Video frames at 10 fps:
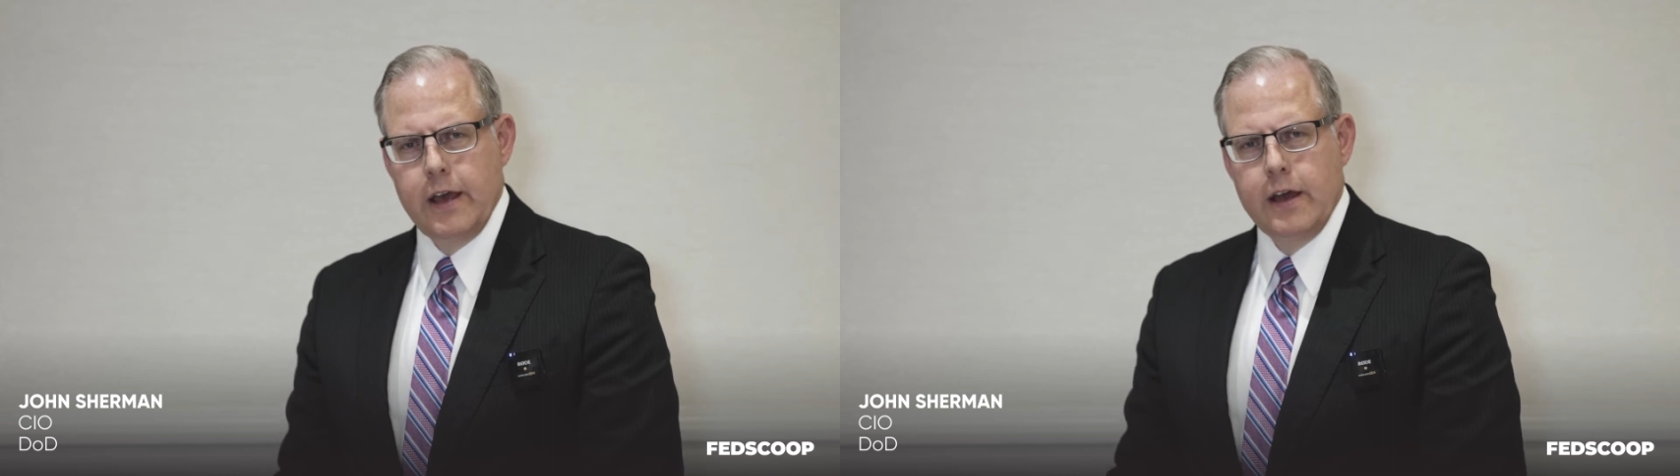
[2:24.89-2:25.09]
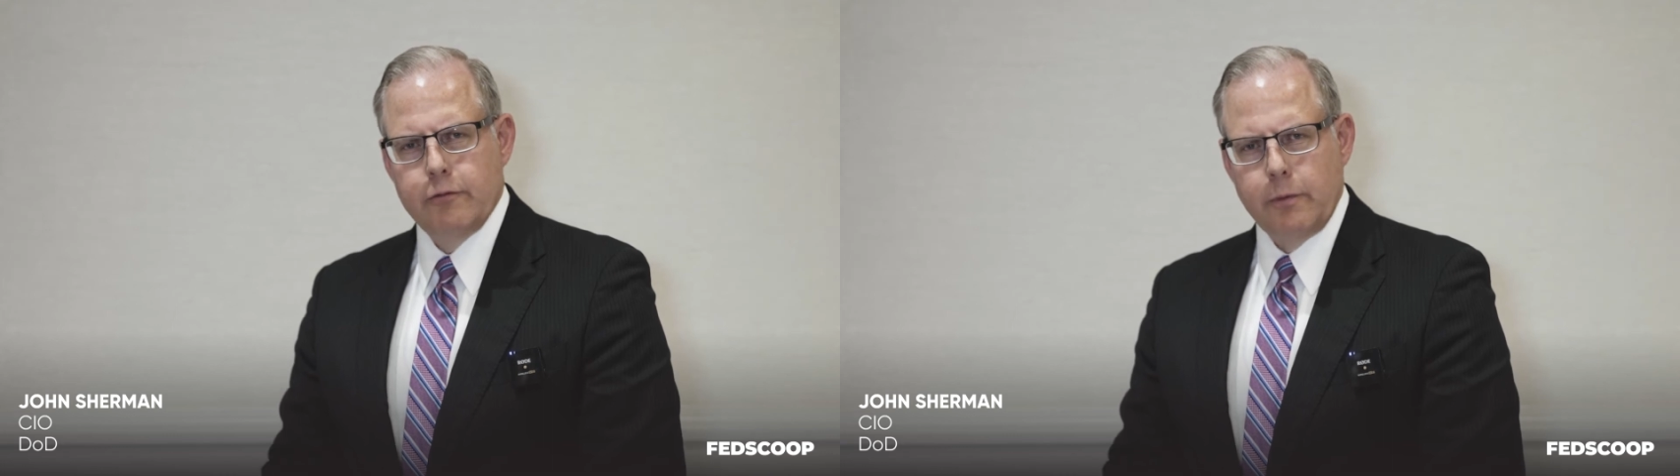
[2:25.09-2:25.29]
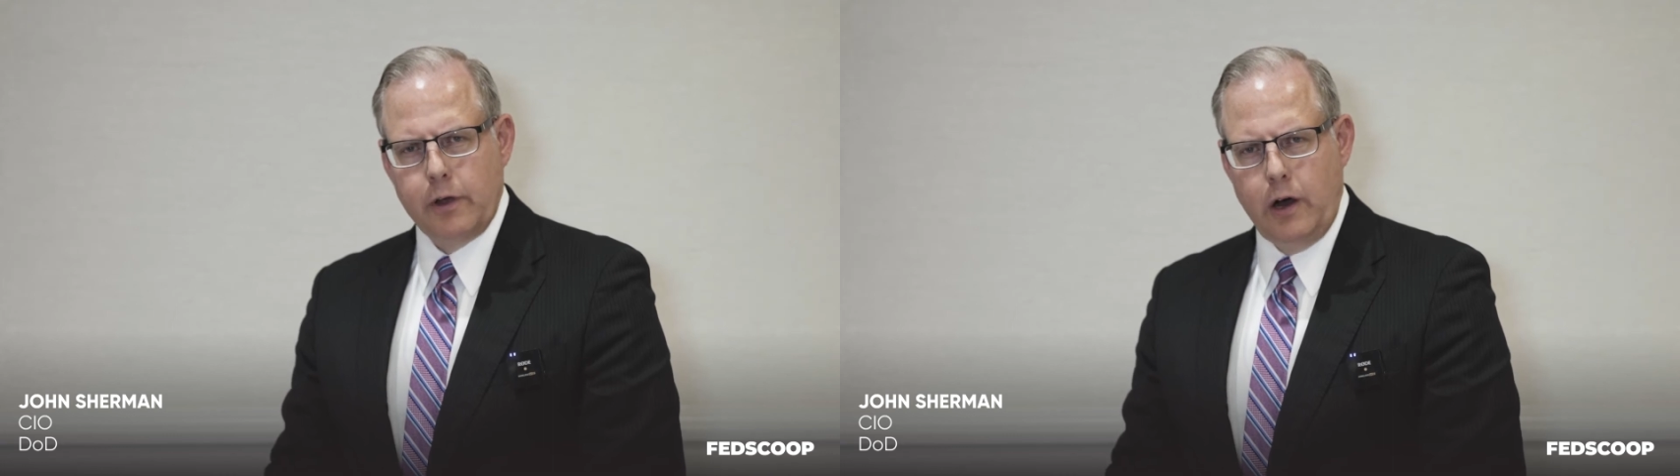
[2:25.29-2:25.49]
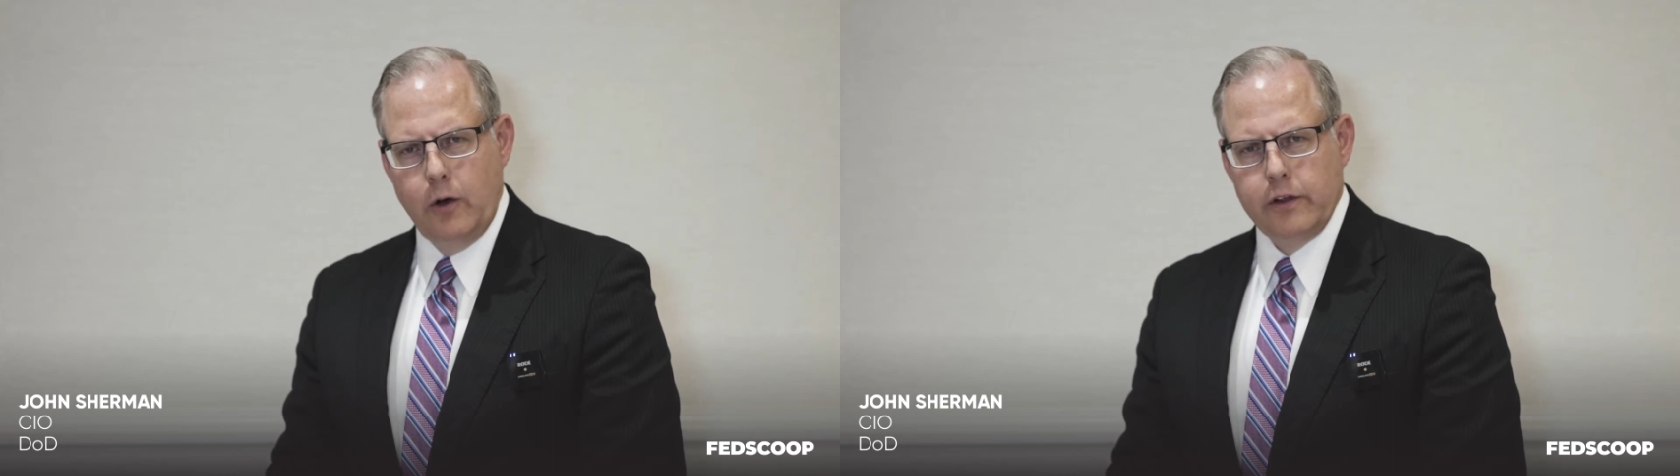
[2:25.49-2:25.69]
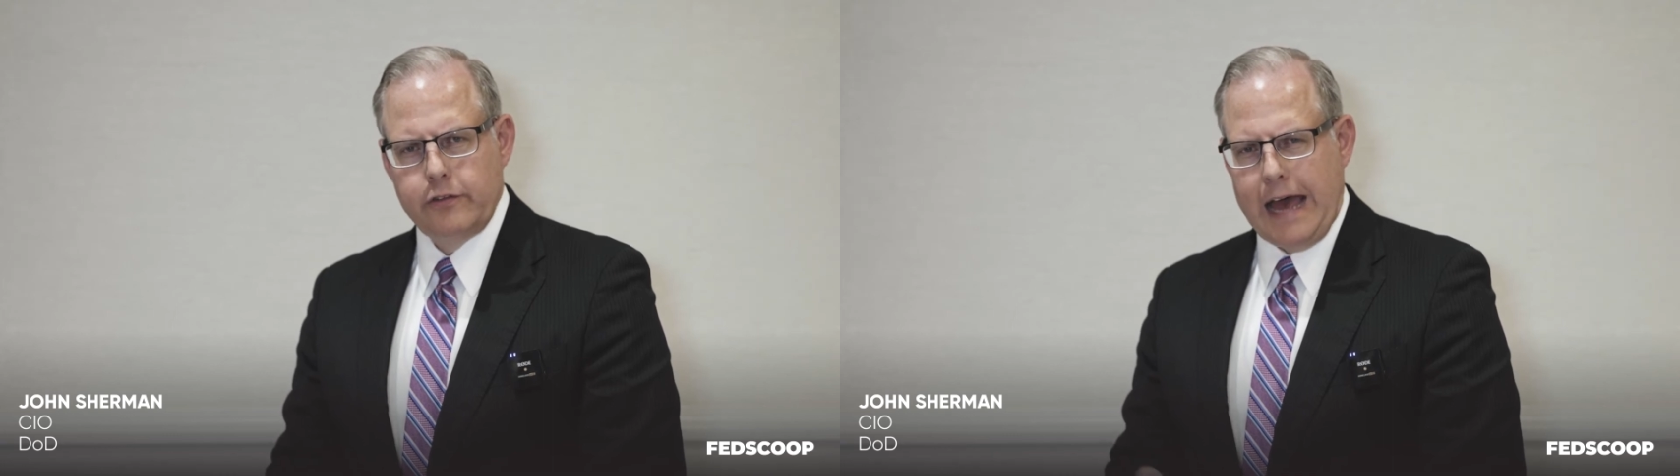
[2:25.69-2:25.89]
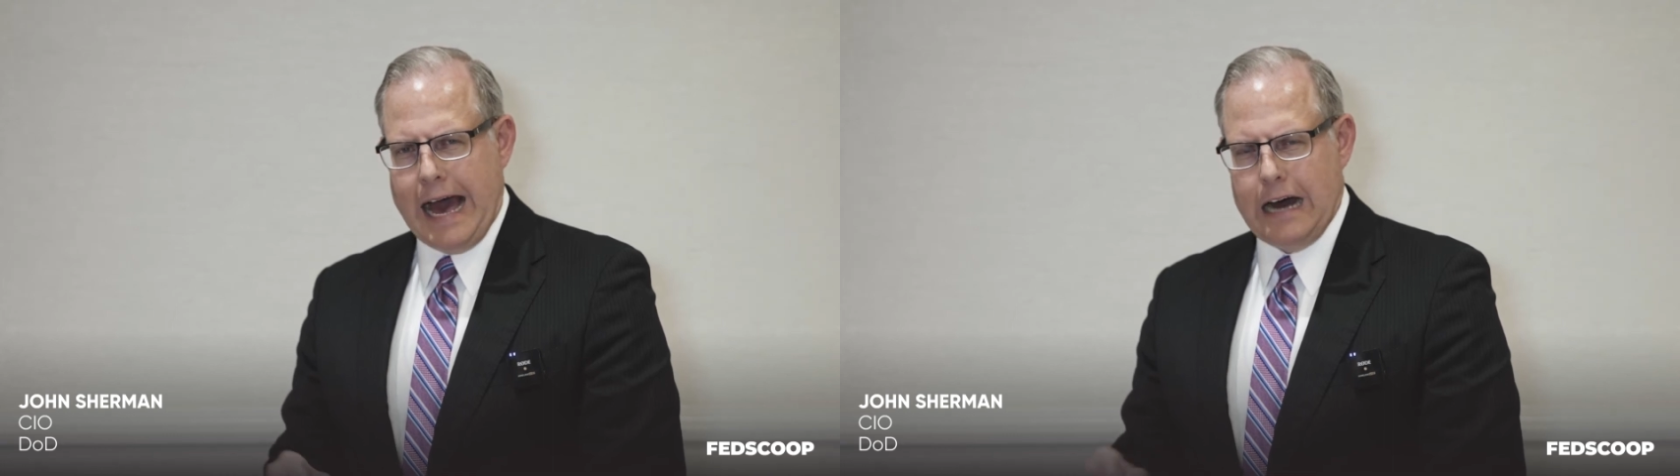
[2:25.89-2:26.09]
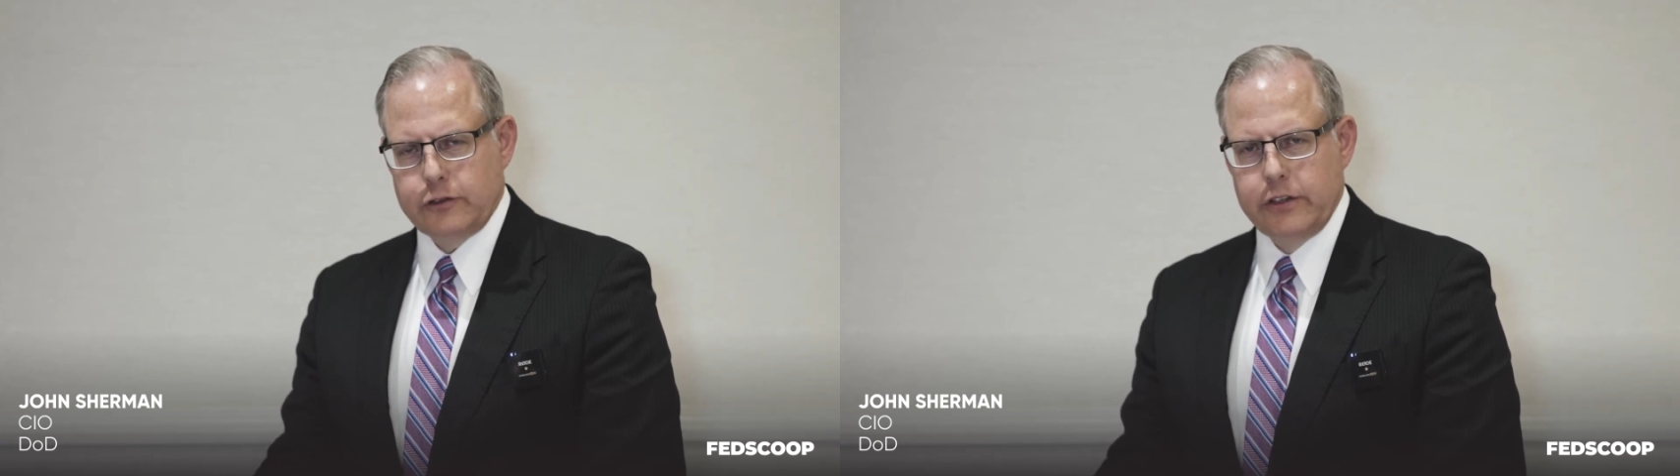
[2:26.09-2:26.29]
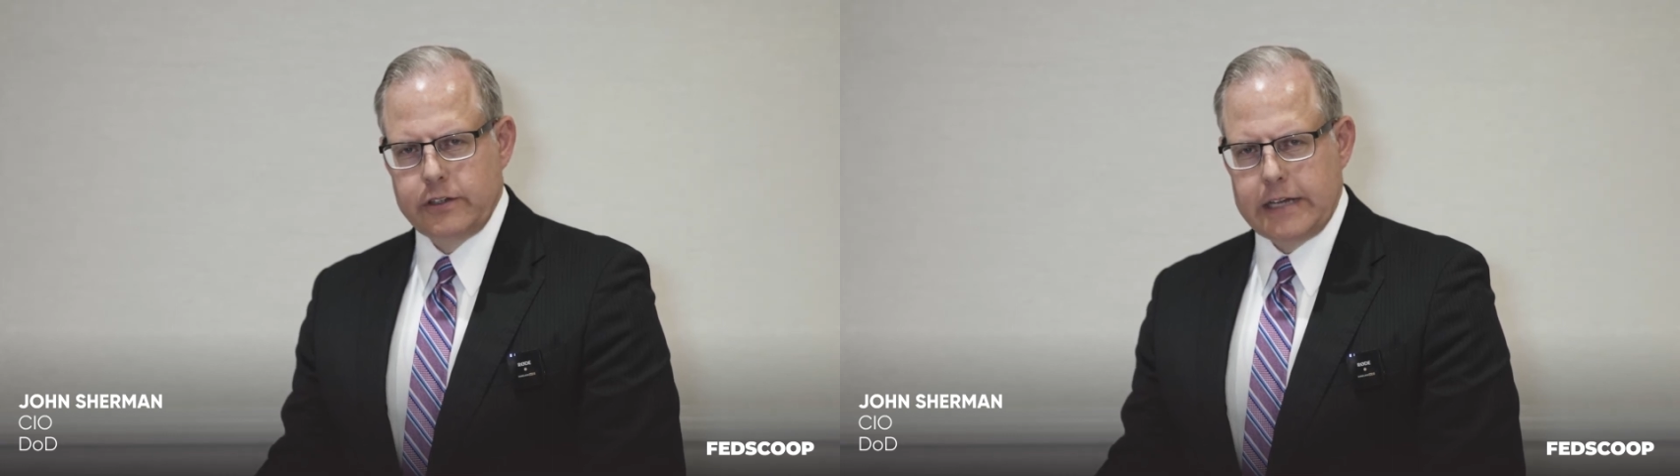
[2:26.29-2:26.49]
from CONUS
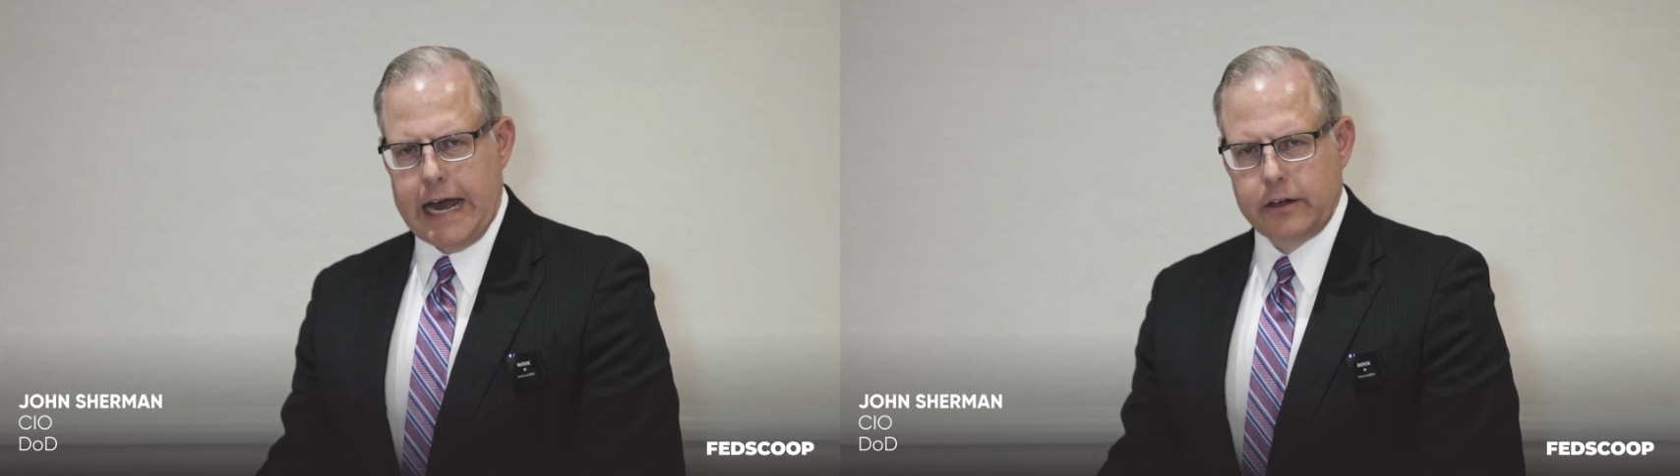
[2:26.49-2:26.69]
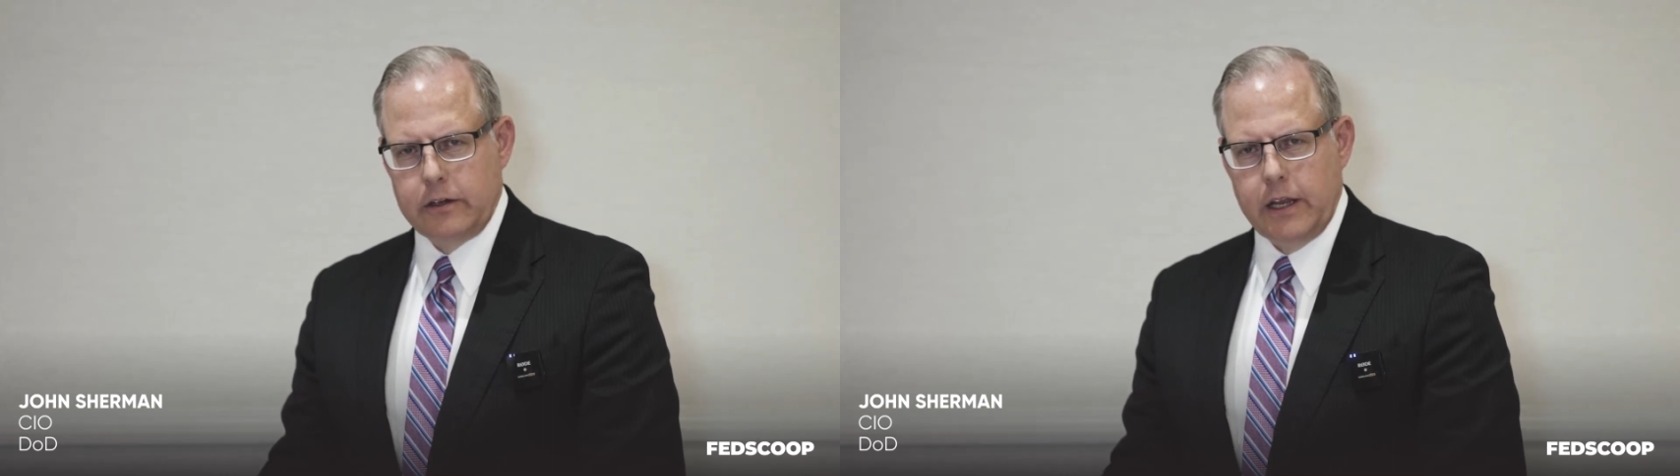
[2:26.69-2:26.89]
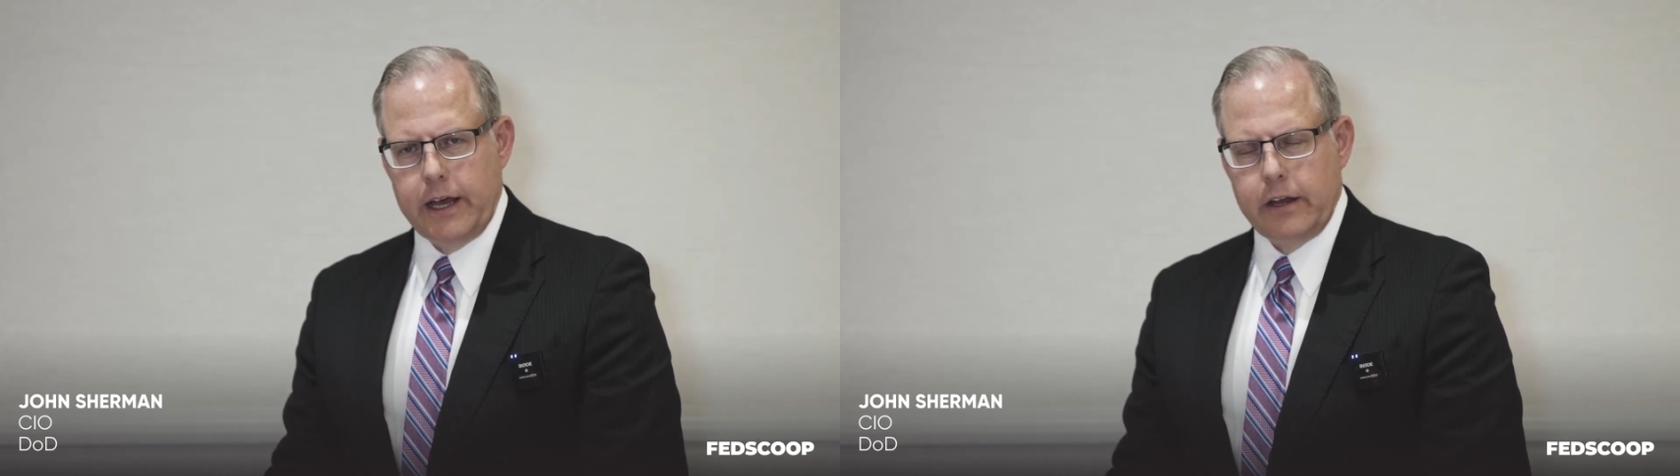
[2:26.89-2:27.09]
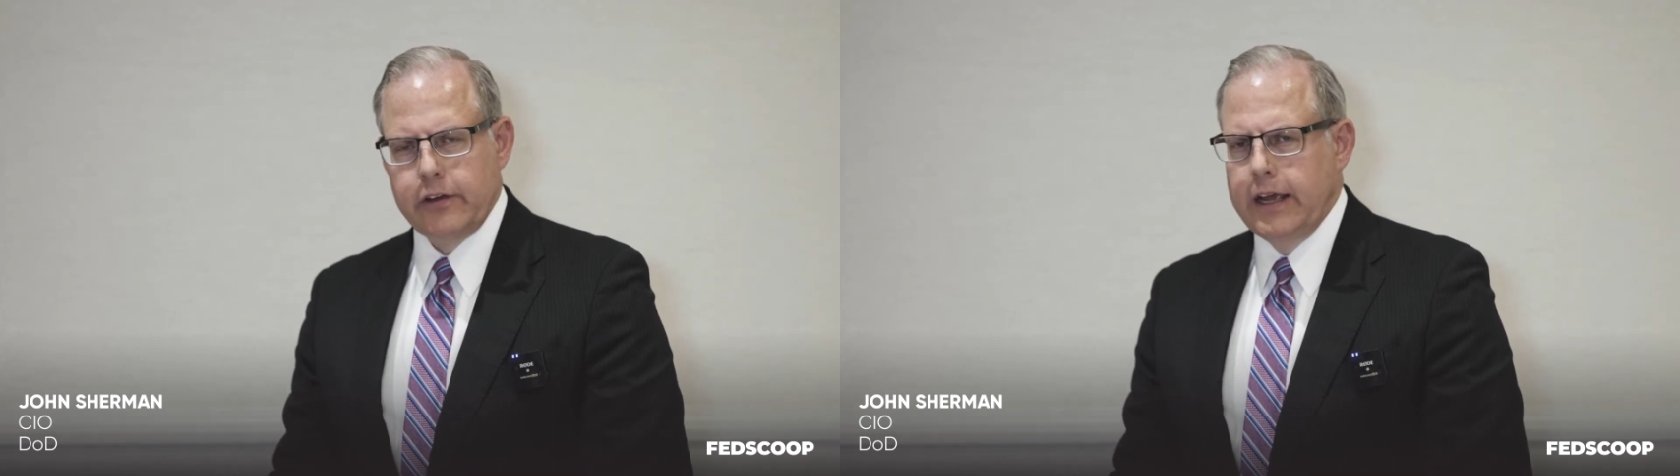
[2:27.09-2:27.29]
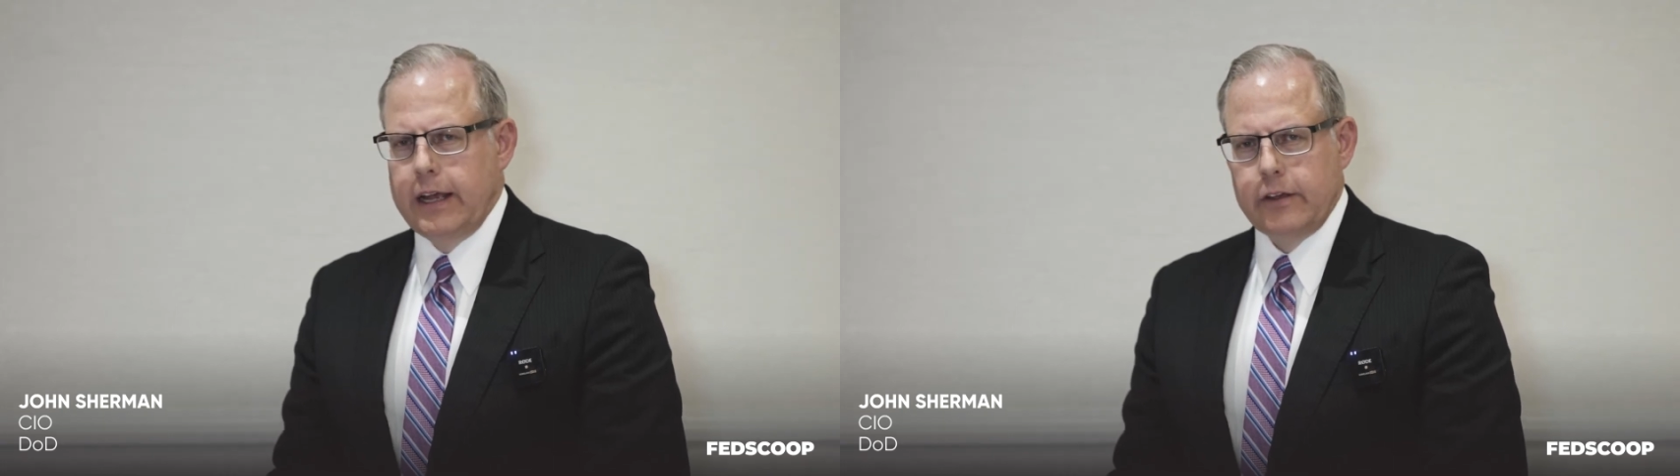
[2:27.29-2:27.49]
out to the tactical edge,